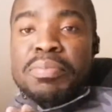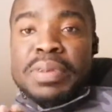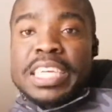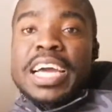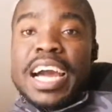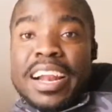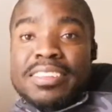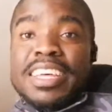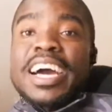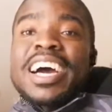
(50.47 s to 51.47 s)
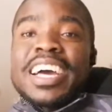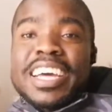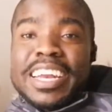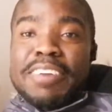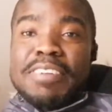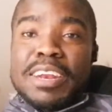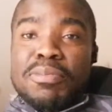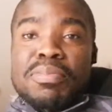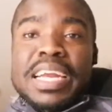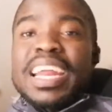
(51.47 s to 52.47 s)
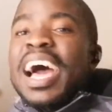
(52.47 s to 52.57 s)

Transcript: pressure ulcer development.